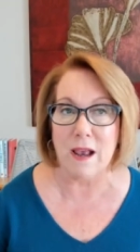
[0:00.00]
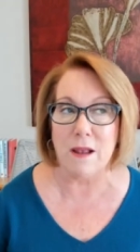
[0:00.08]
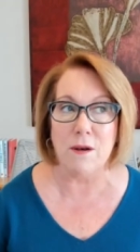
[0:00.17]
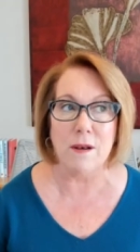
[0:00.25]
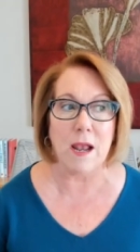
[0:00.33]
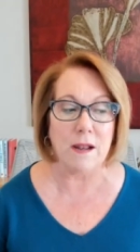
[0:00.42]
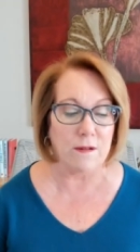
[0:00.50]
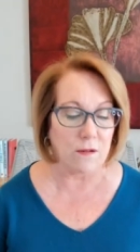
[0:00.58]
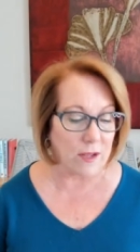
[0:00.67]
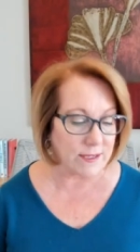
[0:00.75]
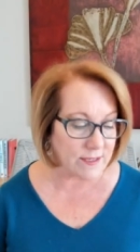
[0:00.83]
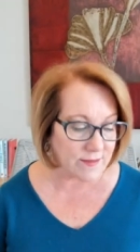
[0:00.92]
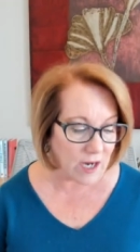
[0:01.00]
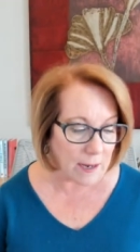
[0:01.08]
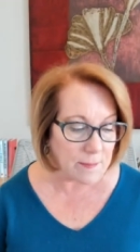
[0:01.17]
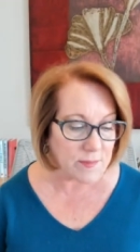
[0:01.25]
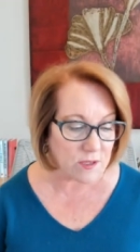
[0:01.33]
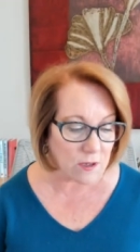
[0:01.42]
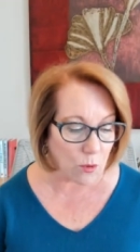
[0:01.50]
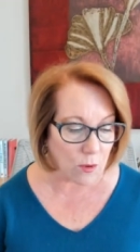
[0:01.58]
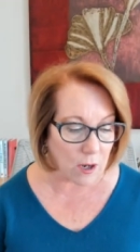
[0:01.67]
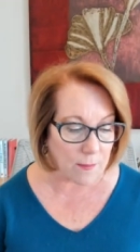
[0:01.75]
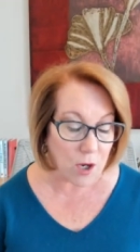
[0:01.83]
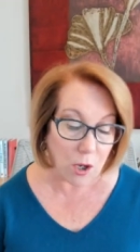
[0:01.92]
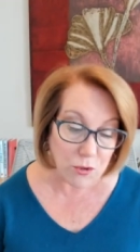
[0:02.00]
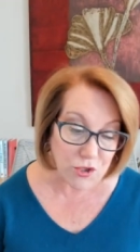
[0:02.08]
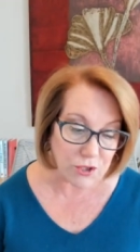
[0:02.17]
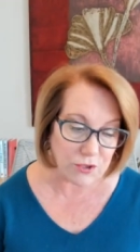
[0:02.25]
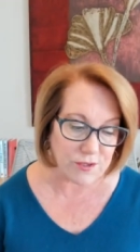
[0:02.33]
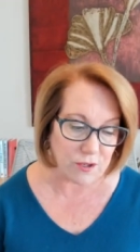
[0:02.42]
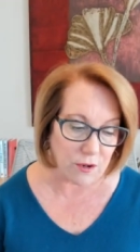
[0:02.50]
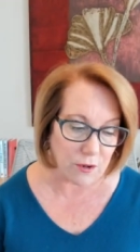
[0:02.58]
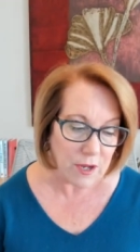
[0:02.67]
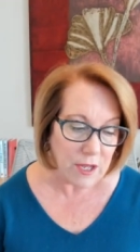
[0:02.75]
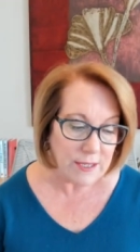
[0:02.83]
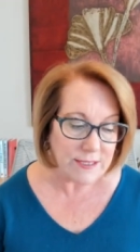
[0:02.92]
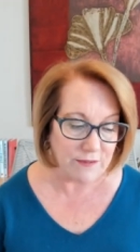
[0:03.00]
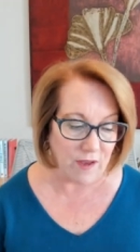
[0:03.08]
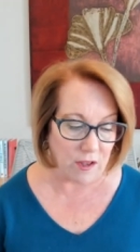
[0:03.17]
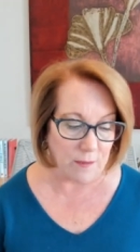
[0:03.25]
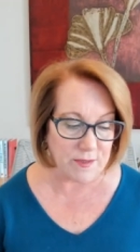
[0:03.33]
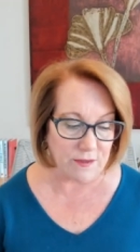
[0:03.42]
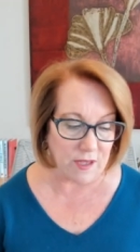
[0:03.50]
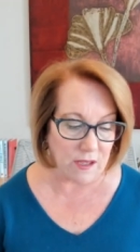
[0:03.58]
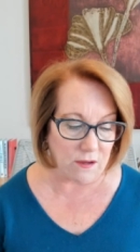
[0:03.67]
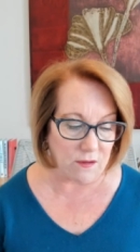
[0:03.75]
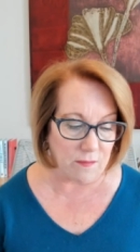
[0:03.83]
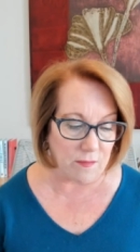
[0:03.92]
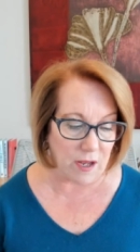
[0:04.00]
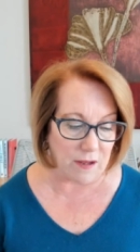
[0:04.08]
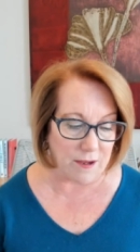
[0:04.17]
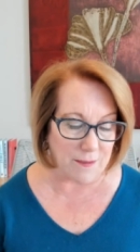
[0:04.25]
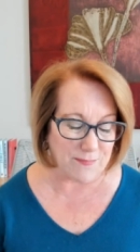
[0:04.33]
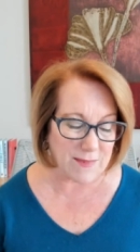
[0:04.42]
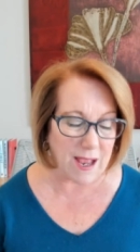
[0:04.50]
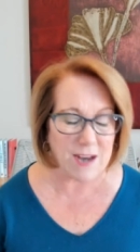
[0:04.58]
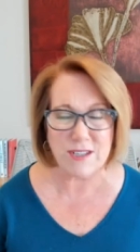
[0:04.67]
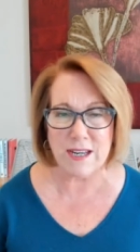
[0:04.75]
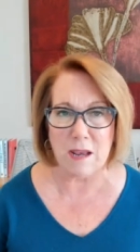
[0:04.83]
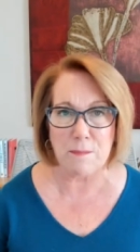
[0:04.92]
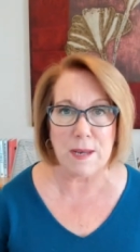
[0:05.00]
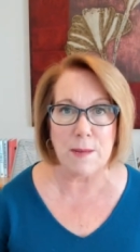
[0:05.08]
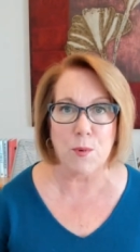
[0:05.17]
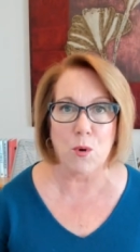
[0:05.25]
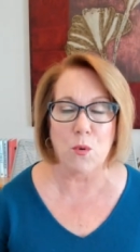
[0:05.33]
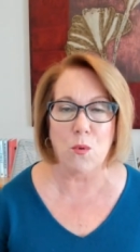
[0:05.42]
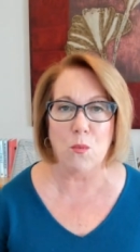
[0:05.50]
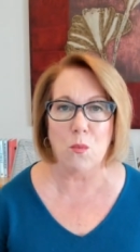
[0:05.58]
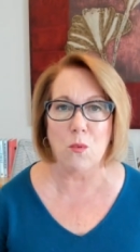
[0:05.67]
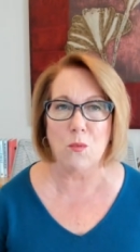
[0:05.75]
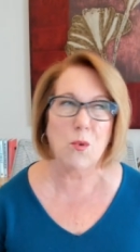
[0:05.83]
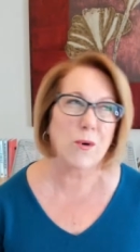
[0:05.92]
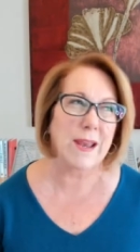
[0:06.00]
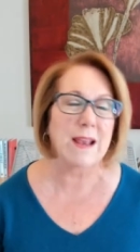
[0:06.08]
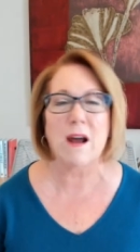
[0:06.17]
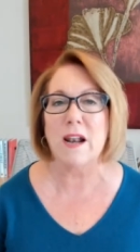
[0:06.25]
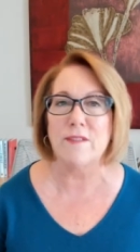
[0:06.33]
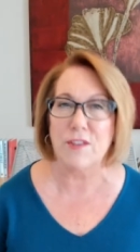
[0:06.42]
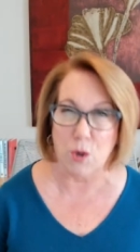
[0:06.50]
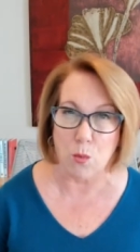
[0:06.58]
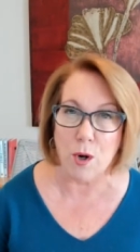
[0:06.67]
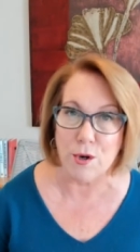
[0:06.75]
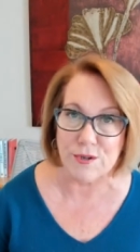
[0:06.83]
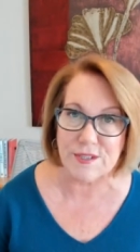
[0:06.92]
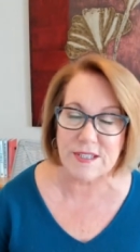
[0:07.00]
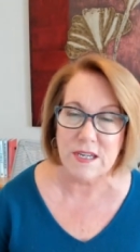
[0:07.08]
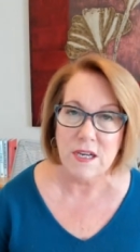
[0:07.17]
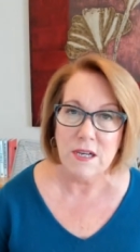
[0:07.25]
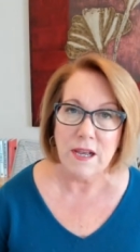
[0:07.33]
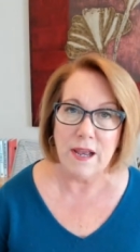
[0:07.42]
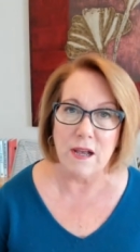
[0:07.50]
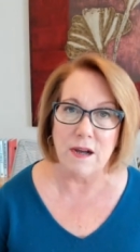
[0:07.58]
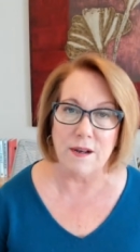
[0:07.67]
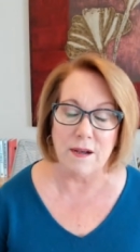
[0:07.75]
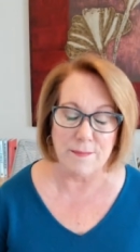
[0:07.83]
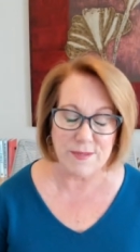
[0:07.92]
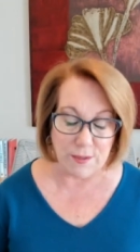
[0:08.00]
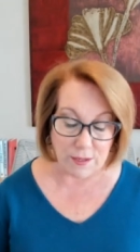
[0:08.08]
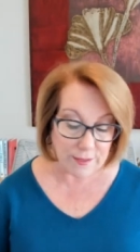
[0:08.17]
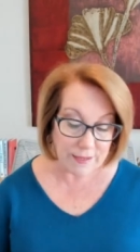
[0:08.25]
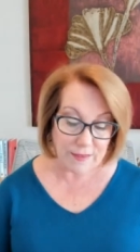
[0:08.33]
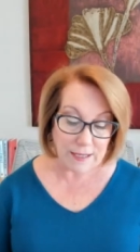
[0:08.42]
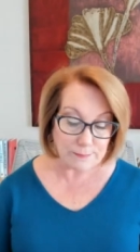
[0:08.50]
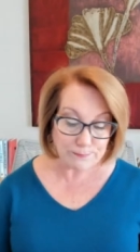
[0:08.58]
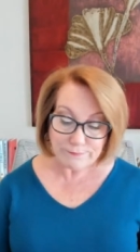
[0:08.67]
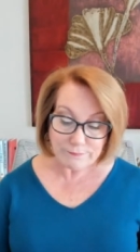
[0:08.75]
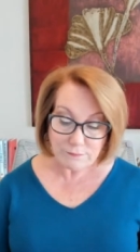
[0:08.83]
And lots of times cultures are developed that actually get people working kind of at their worst. And so I don't like that.